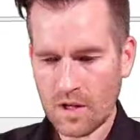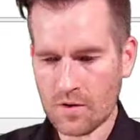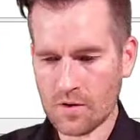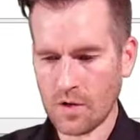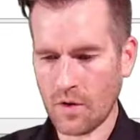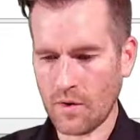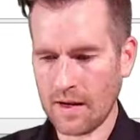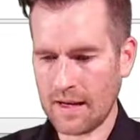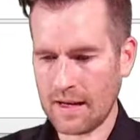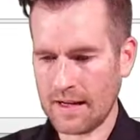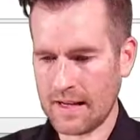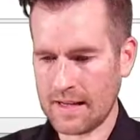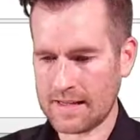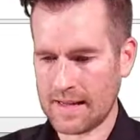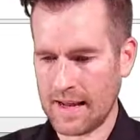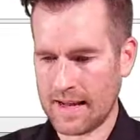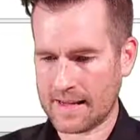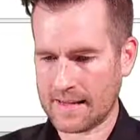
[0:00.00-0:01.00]
So it
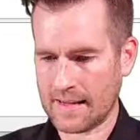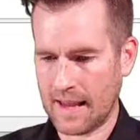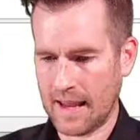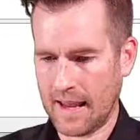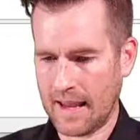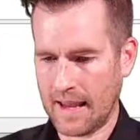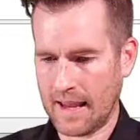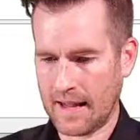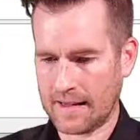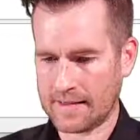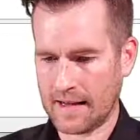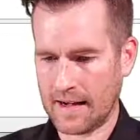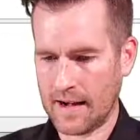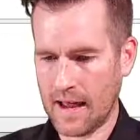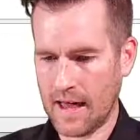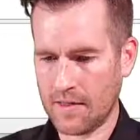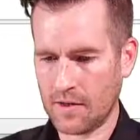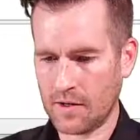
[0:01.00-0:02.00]
is a, it's
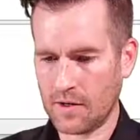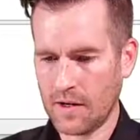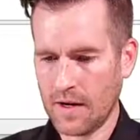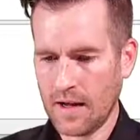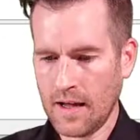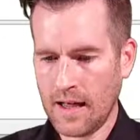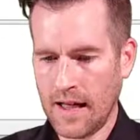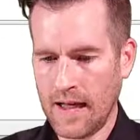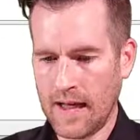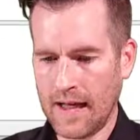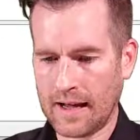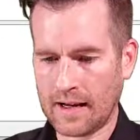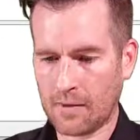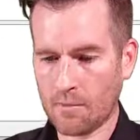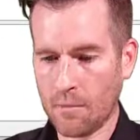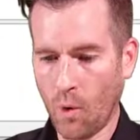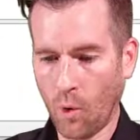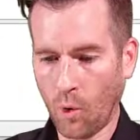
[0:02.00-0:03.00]
another uh,
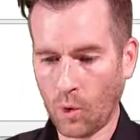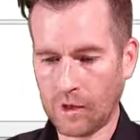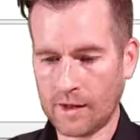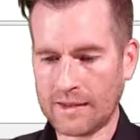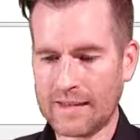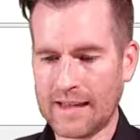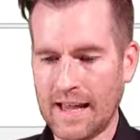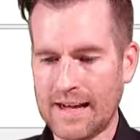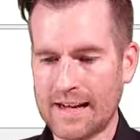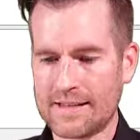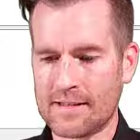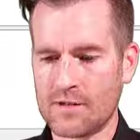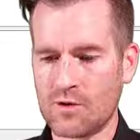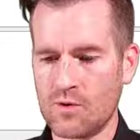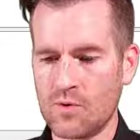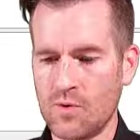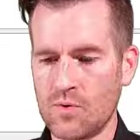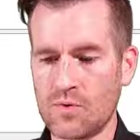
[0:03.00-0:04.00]
port that
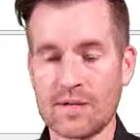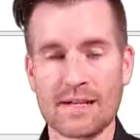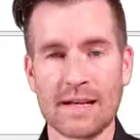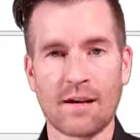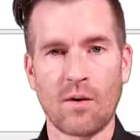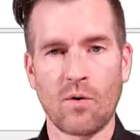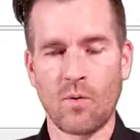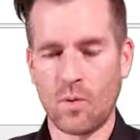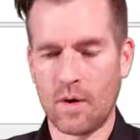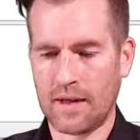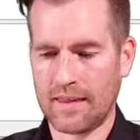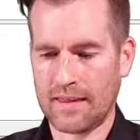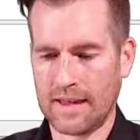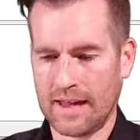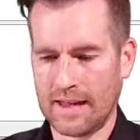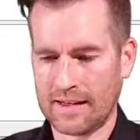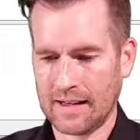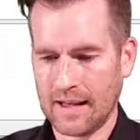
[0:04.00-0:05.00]
it's using with
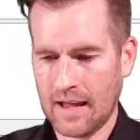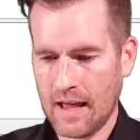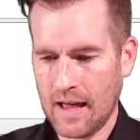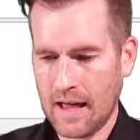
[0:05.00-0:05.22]
it.